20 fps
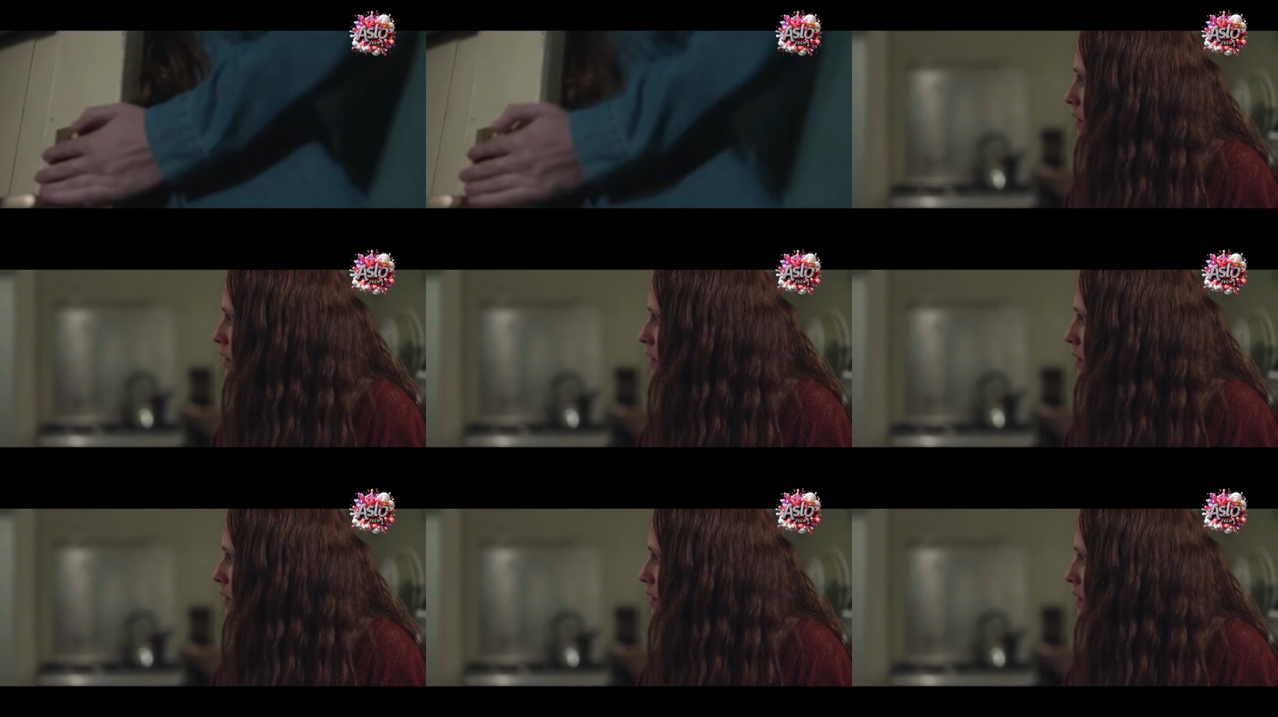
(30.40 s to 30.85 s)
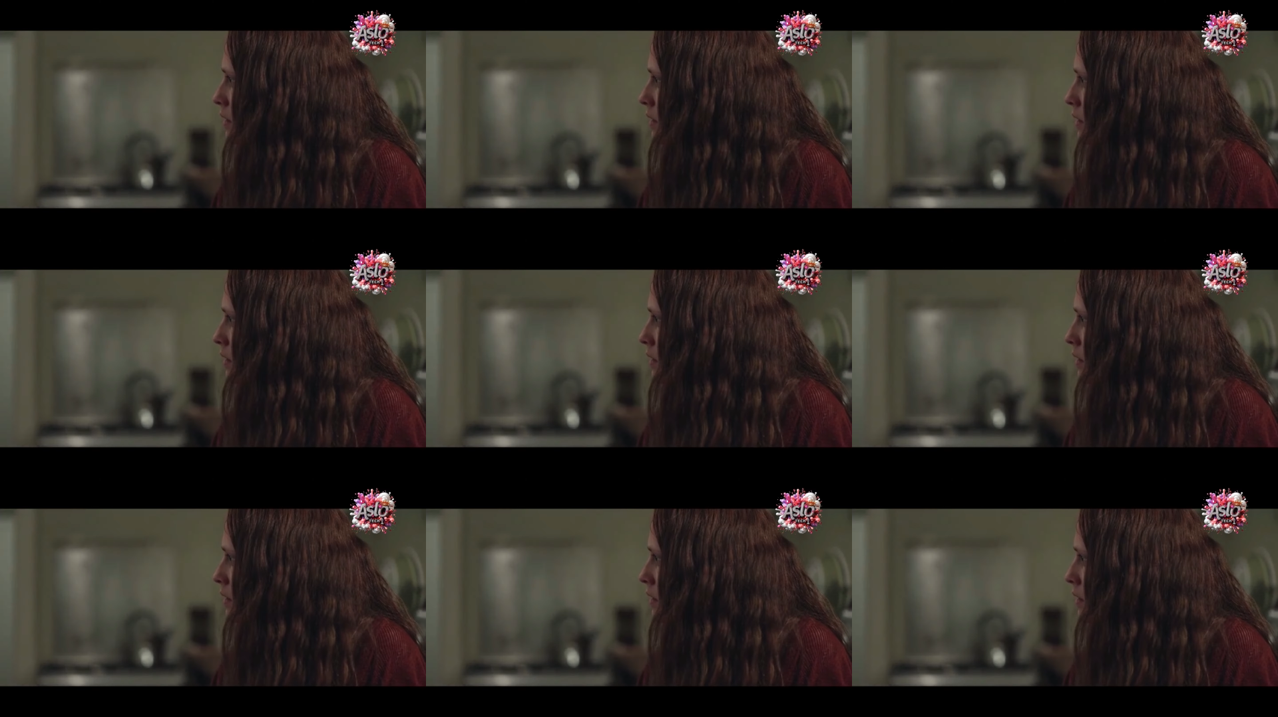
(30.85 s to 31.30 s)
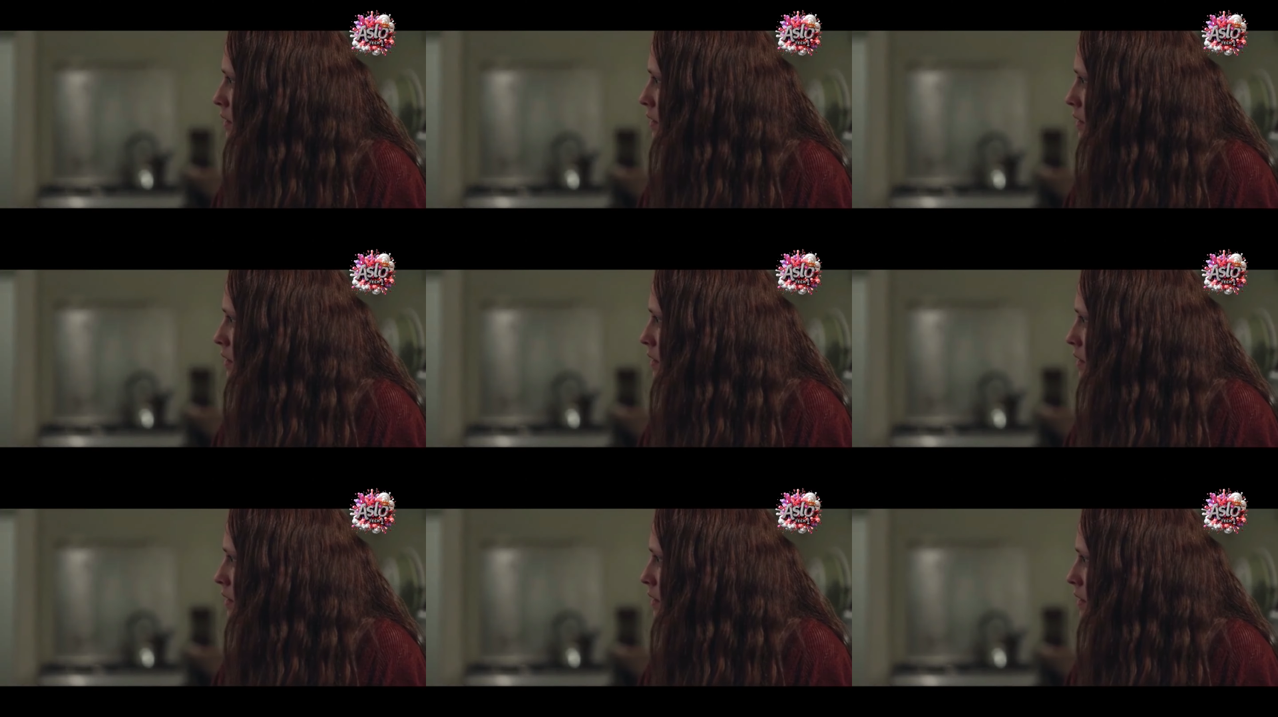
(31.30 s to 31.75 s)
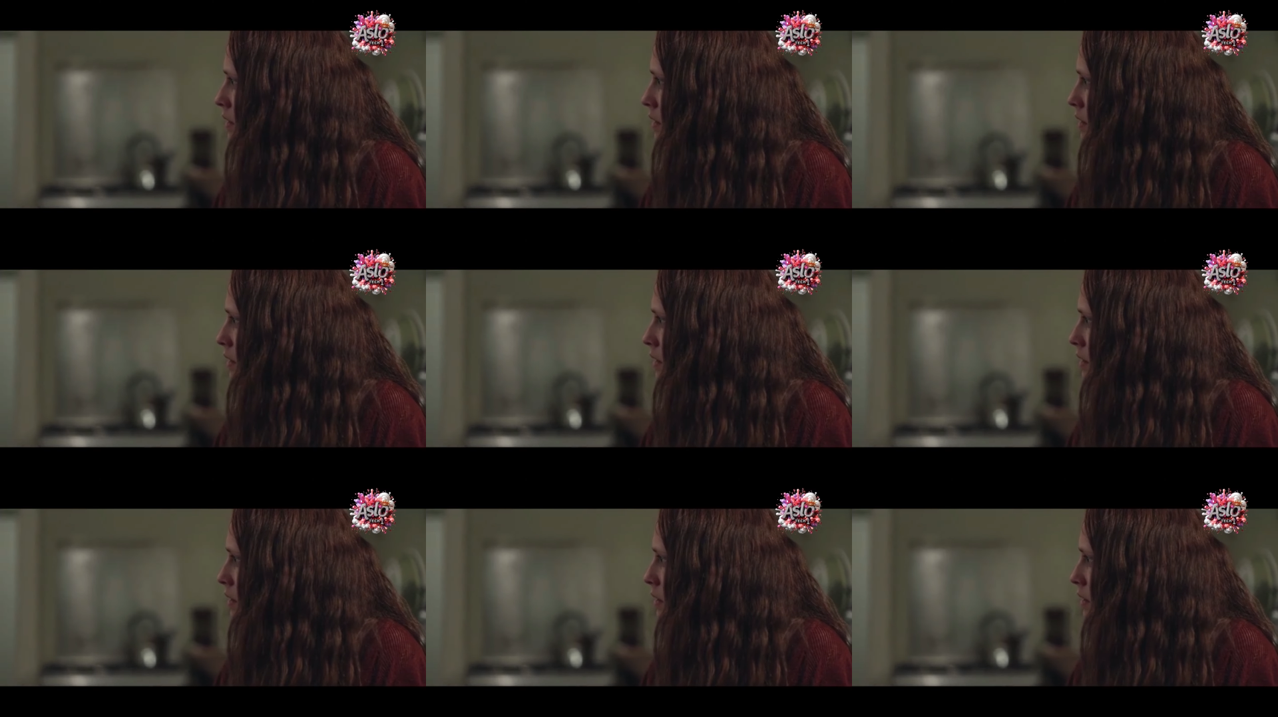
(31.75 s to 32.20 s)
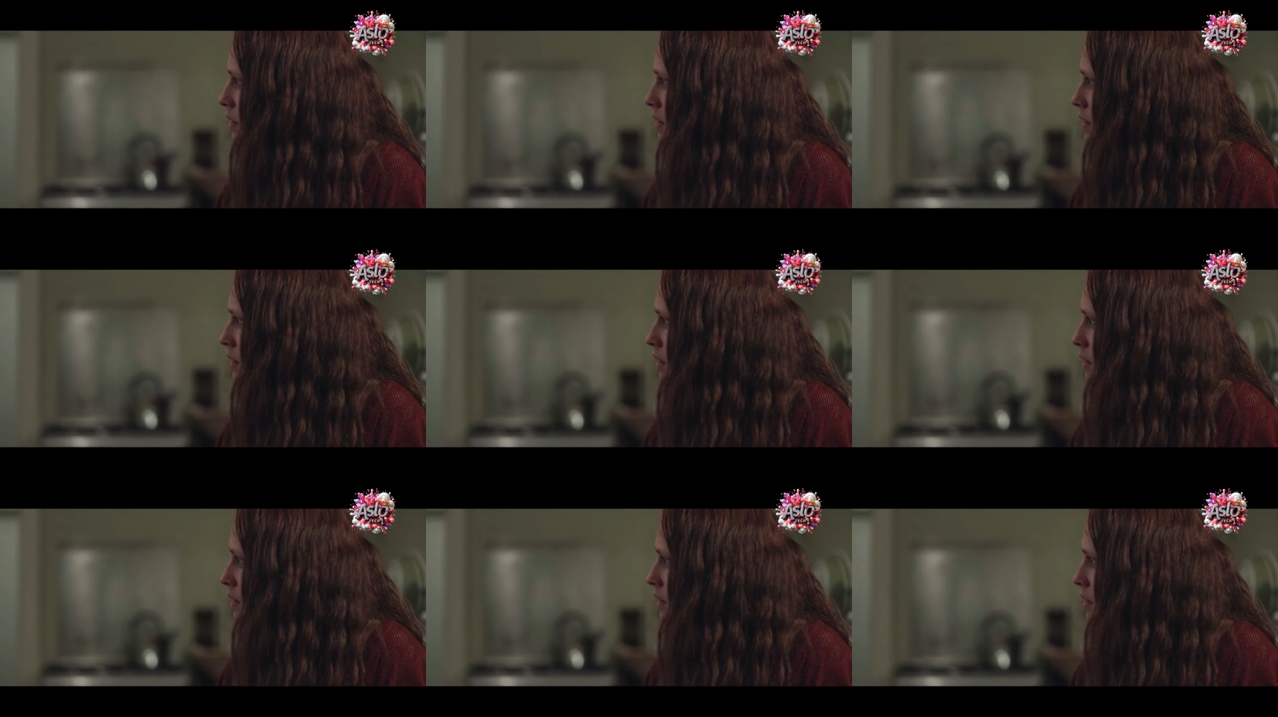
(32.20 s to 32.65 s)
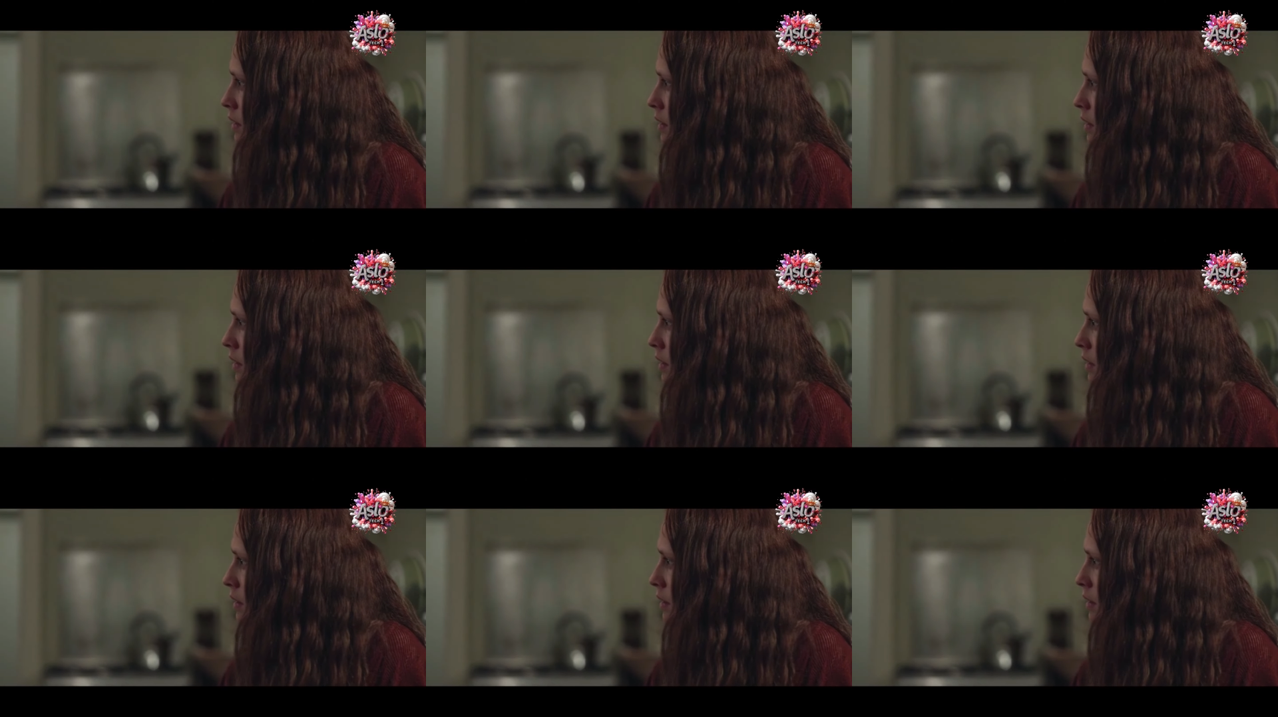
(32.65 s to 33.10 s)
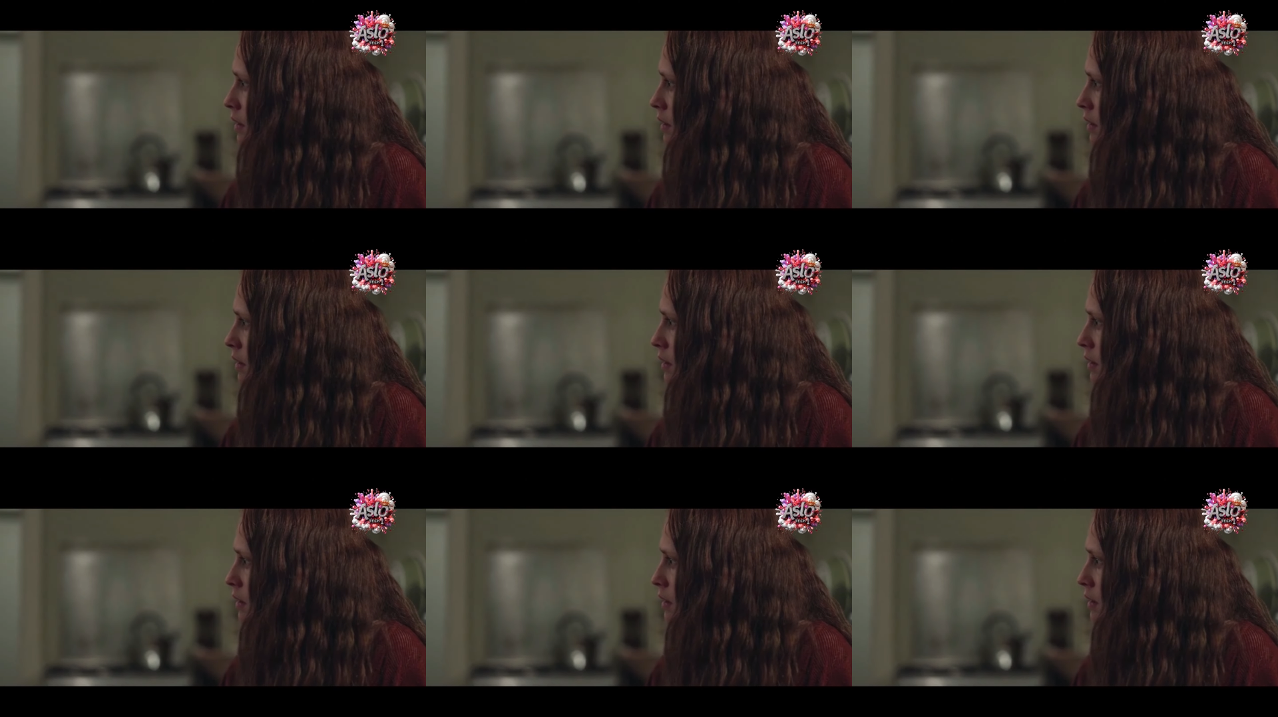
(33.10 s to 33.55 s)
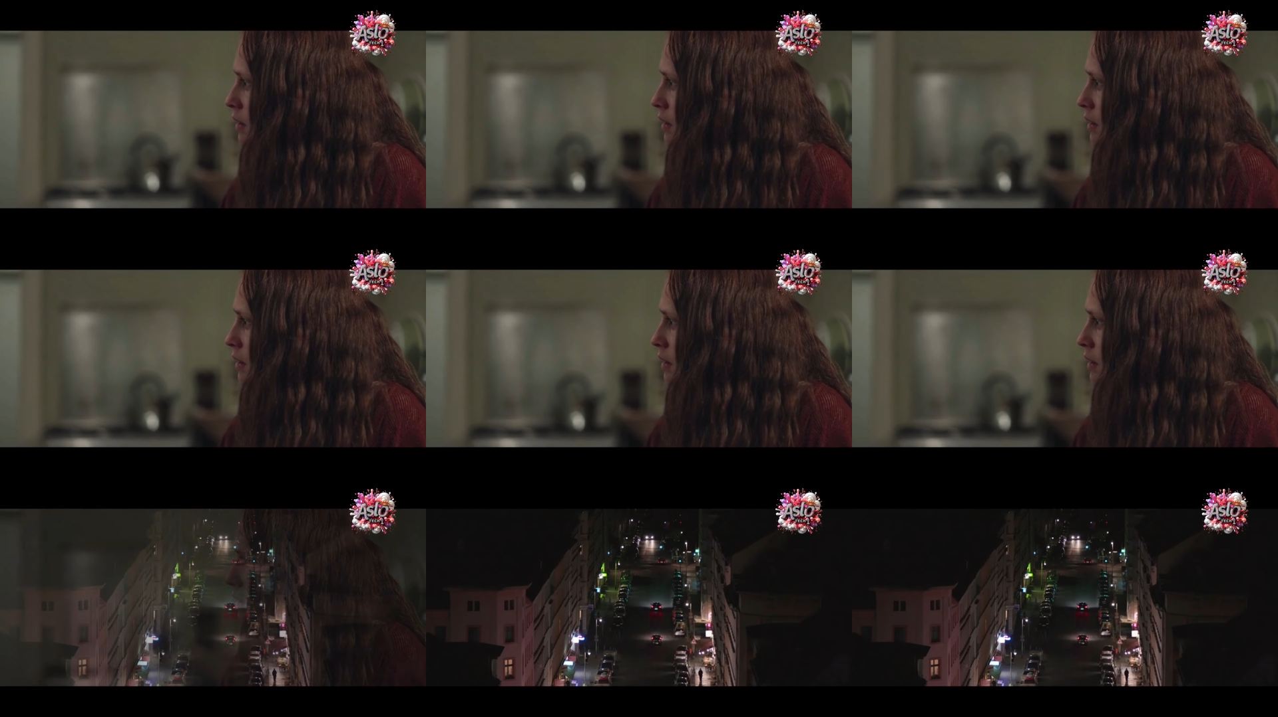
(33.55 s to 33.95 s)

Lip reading: No face is visible, so there are no lips to read.